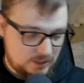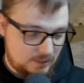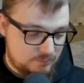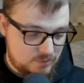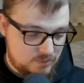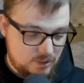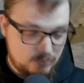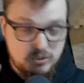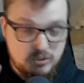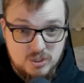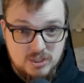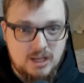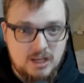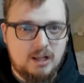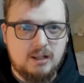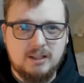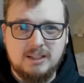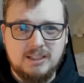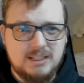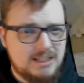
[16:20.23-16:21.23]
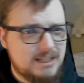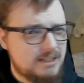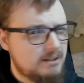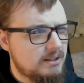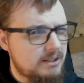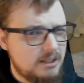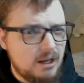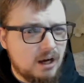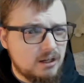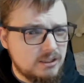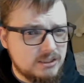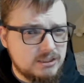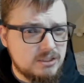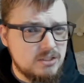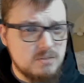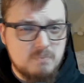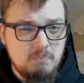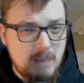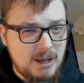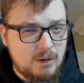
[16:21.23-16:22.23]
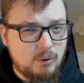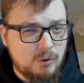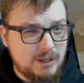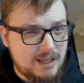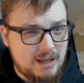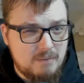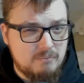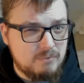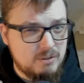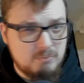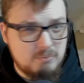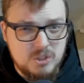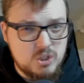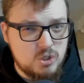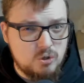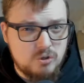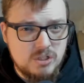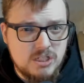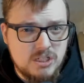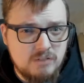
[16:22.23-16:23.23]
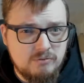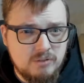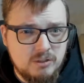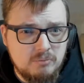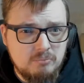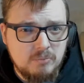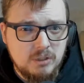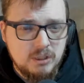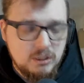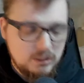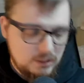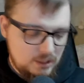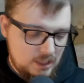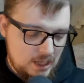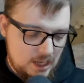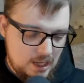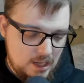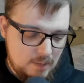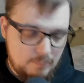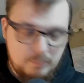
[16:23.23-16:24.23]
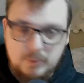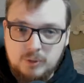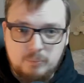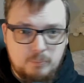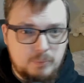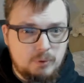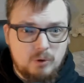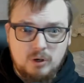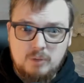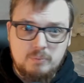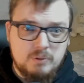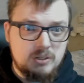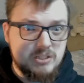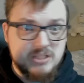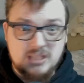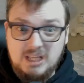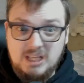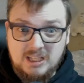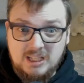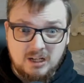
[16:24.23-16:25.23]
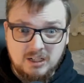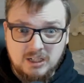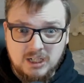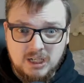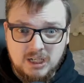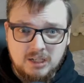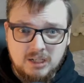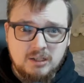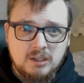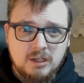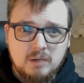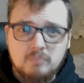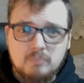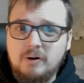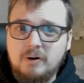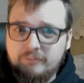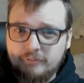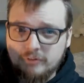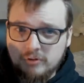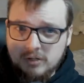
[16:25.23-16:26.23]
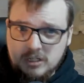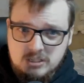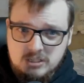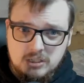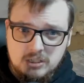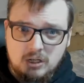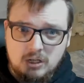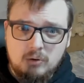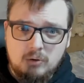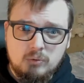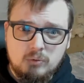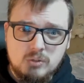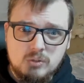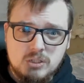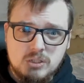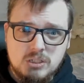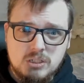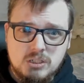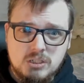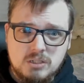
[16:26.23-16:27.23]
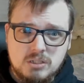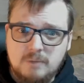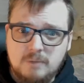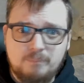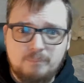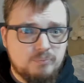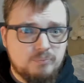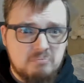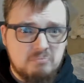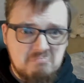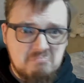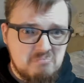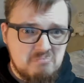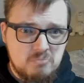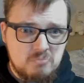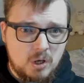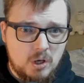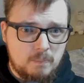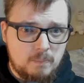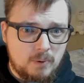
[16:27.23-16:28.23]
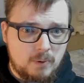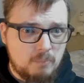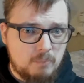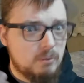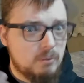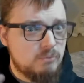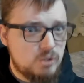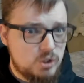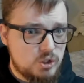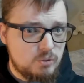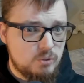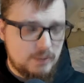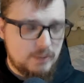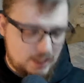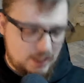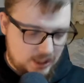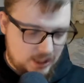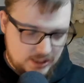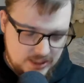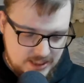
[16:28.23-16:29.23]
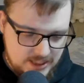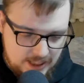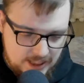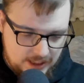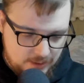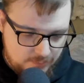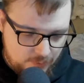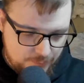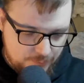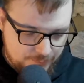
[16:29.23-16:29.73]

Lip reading: just saying, youngsters may not get the majority of them purely because they're younger, but for us adults, no problem, you should be able to understand them all.